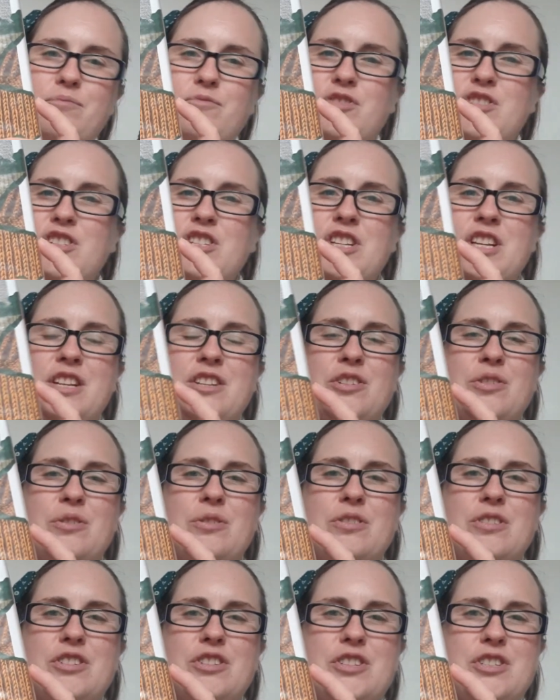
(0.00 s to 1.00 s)
She
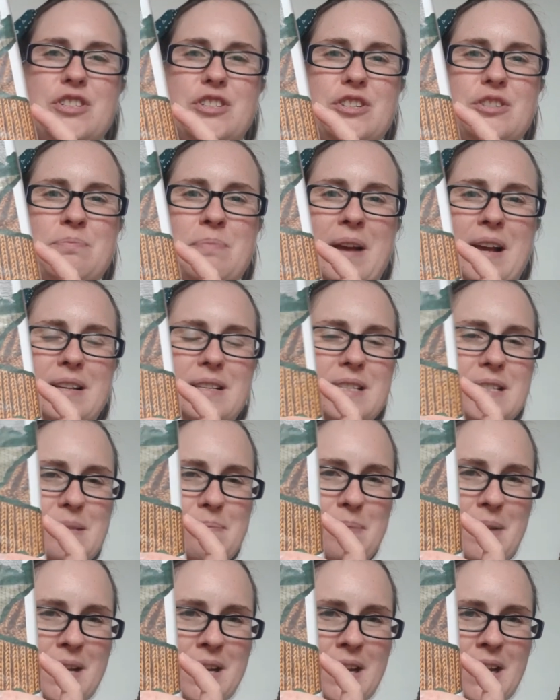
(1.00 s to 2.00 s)
talked about
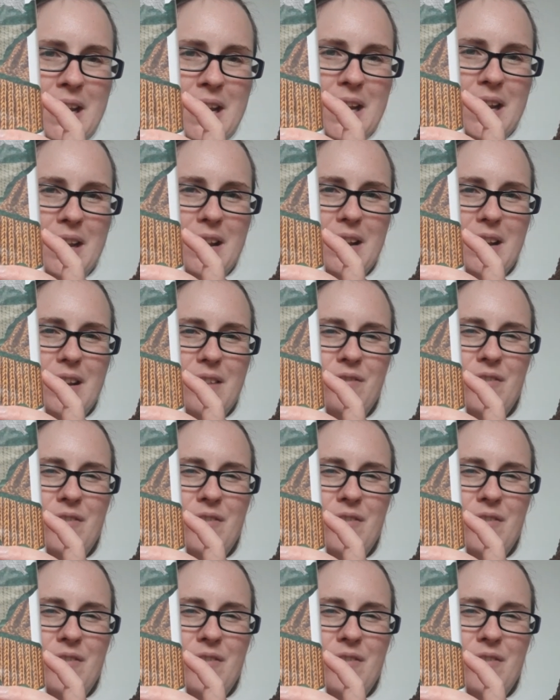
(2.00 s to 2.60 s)
spinning.